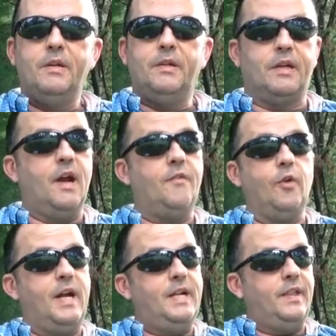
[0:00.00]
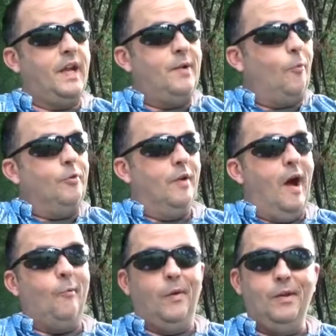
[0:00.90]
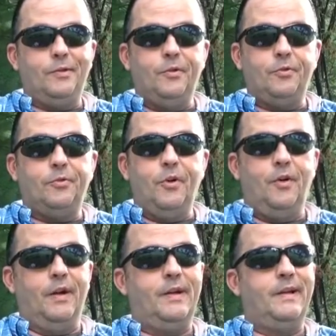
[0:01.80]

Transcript: to cover anything we're not willing to destroy.